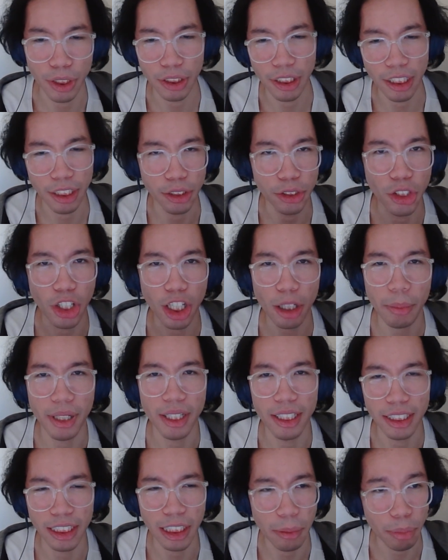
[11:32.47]
they're
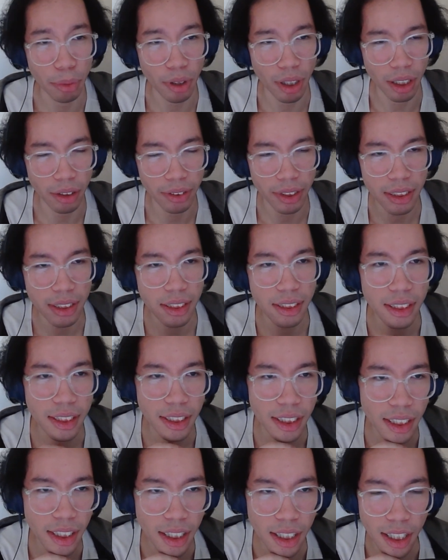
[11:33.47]
documenting their progress.
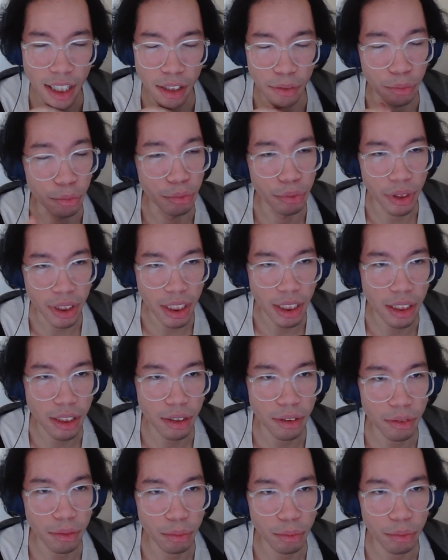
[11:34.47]
Really,
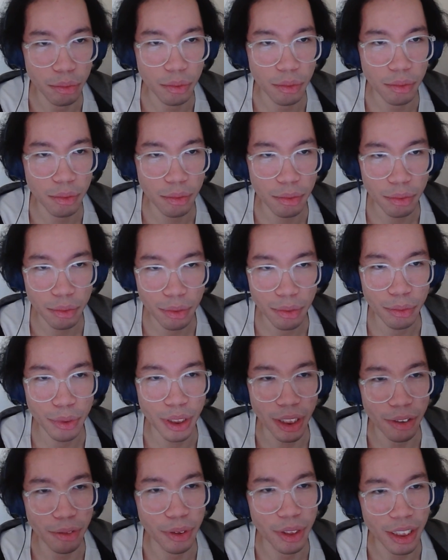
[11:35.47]

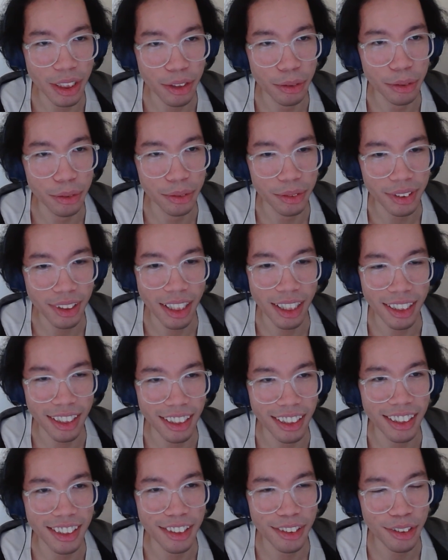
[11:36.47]
really, really cool. I
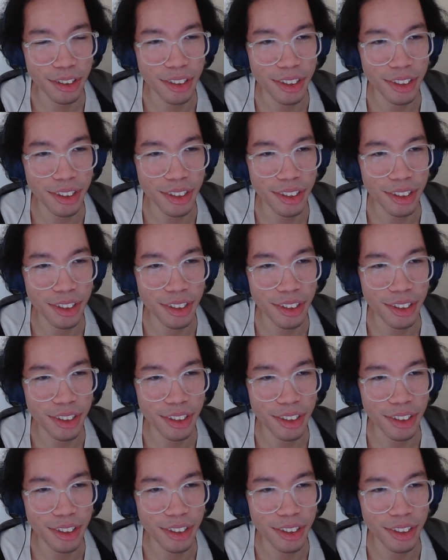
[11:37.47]
think this